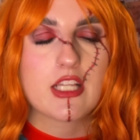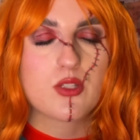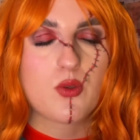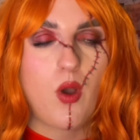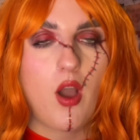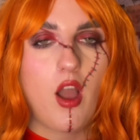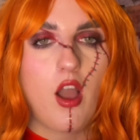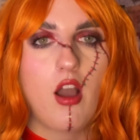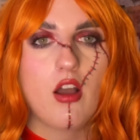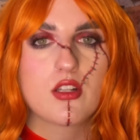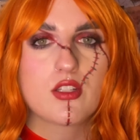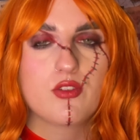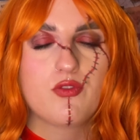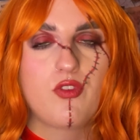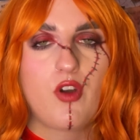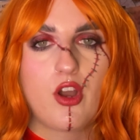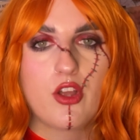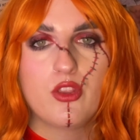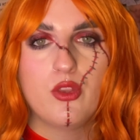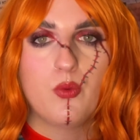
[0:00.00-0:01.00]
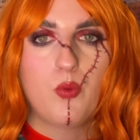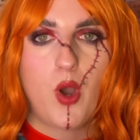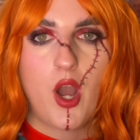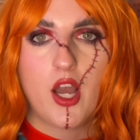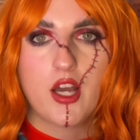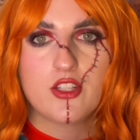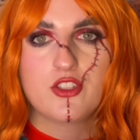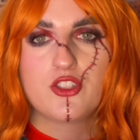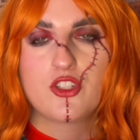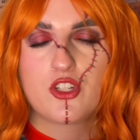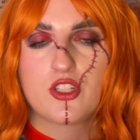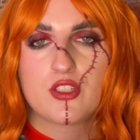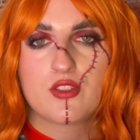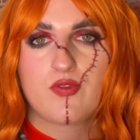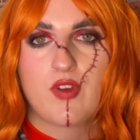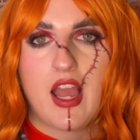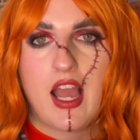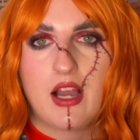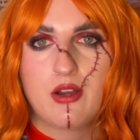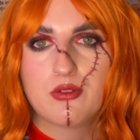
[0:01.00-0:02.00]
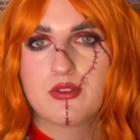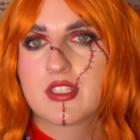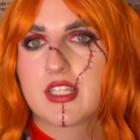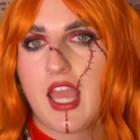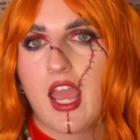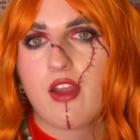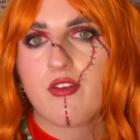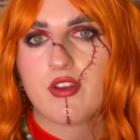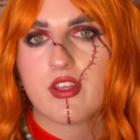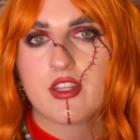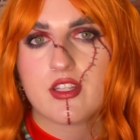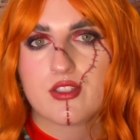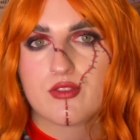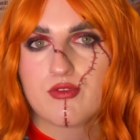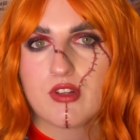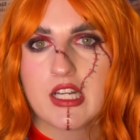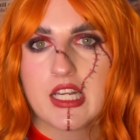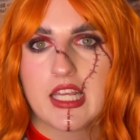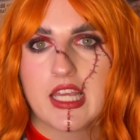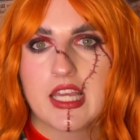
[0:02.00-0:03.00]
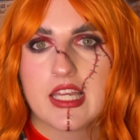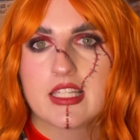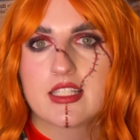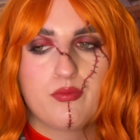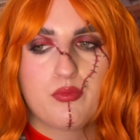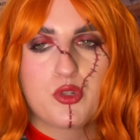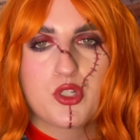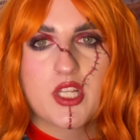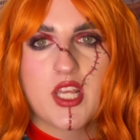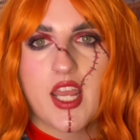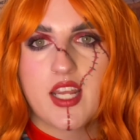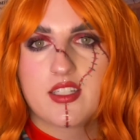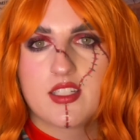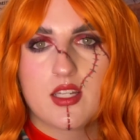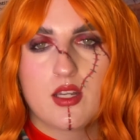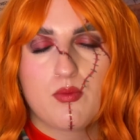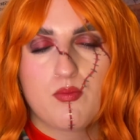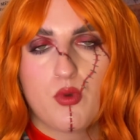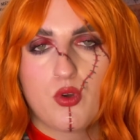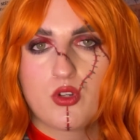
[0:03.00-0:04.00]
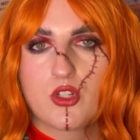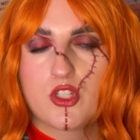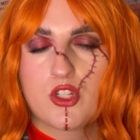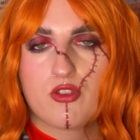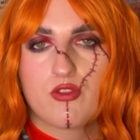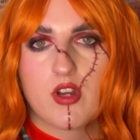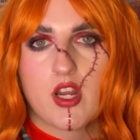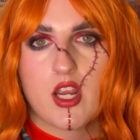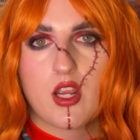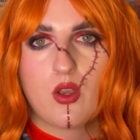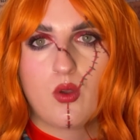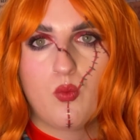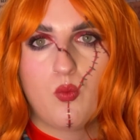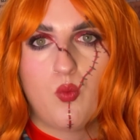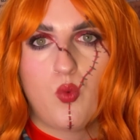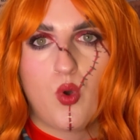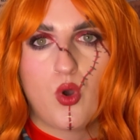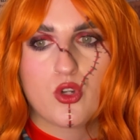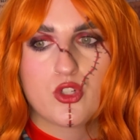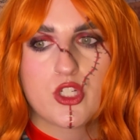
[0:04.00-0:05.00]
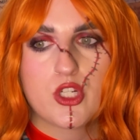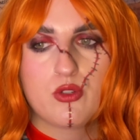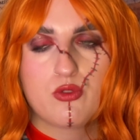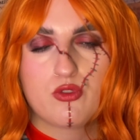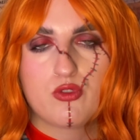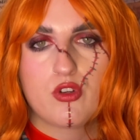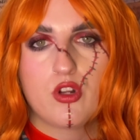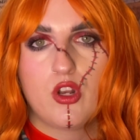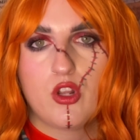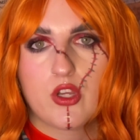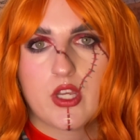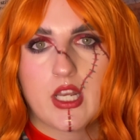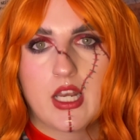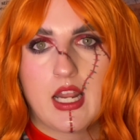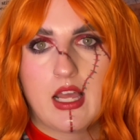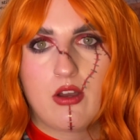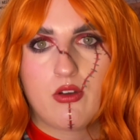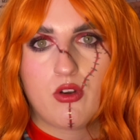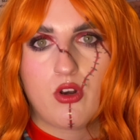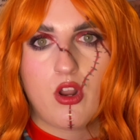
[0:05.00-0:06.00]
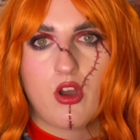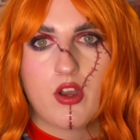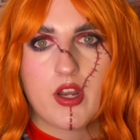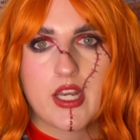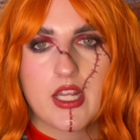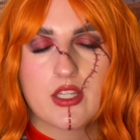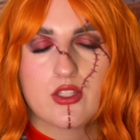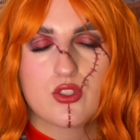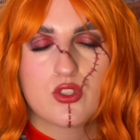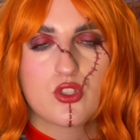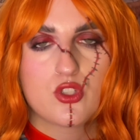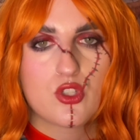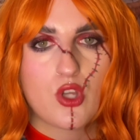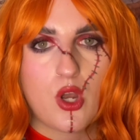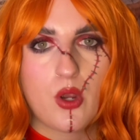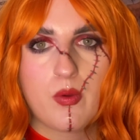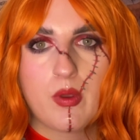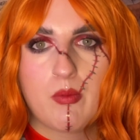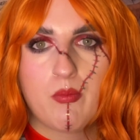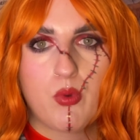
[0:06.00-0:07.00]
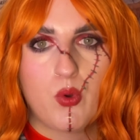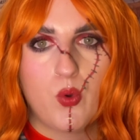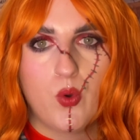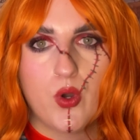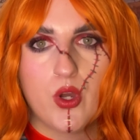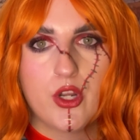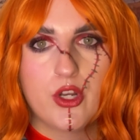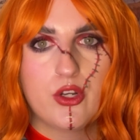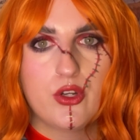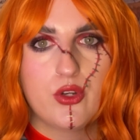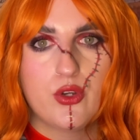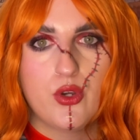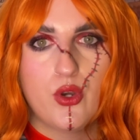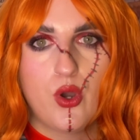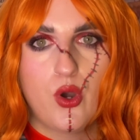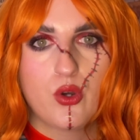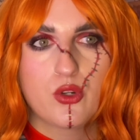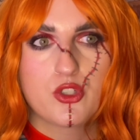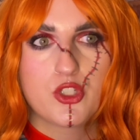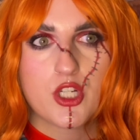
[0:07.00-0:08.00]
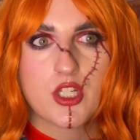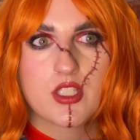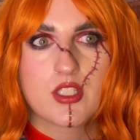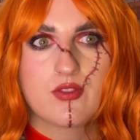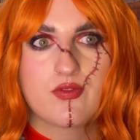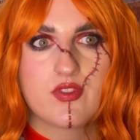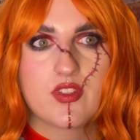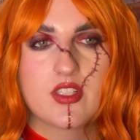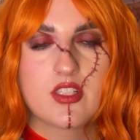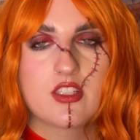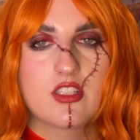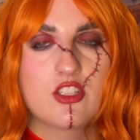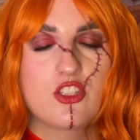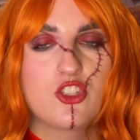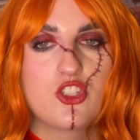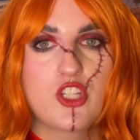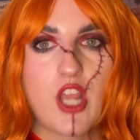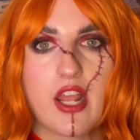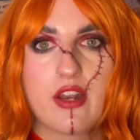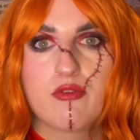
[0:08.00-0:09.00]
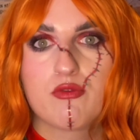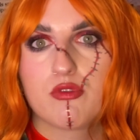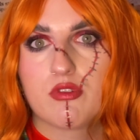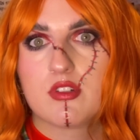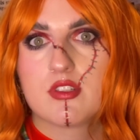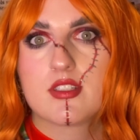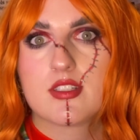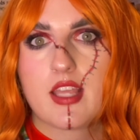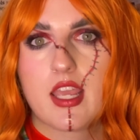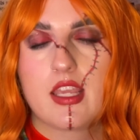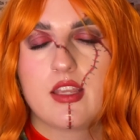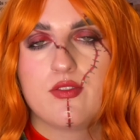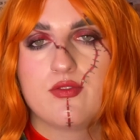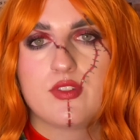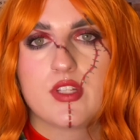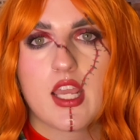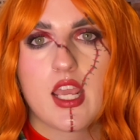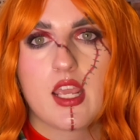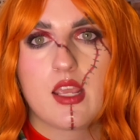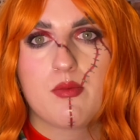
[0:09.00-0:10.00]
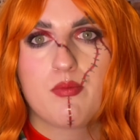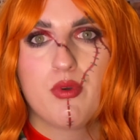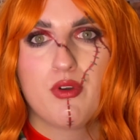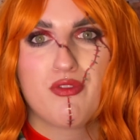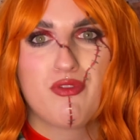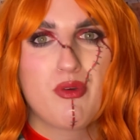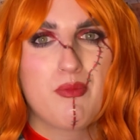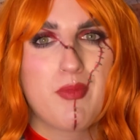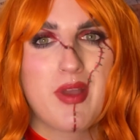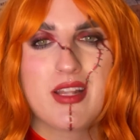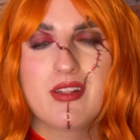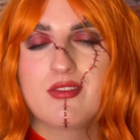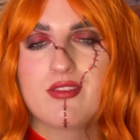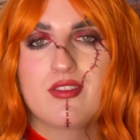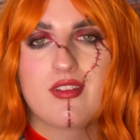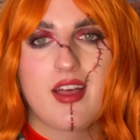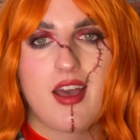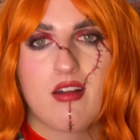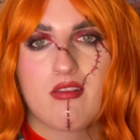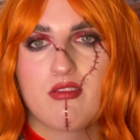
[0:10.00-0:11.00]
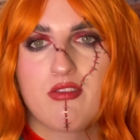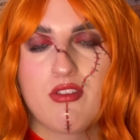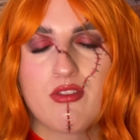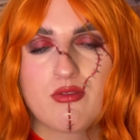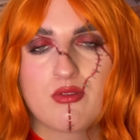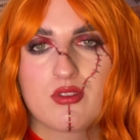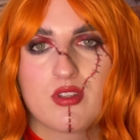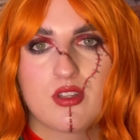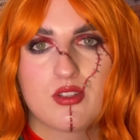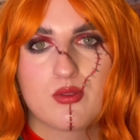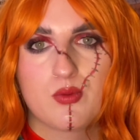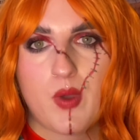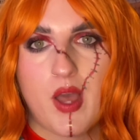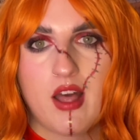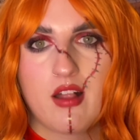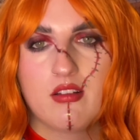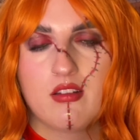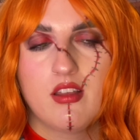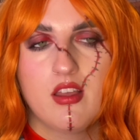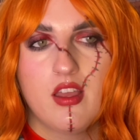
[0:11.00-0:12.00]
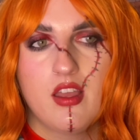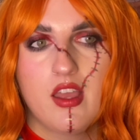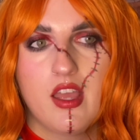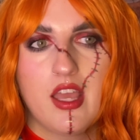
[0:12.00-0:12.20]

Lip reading: It's quite hard to find the words just for how scary this really is. Protecting and monitoring what children are looking at online is so important, not just for general safety, but for mental health as well.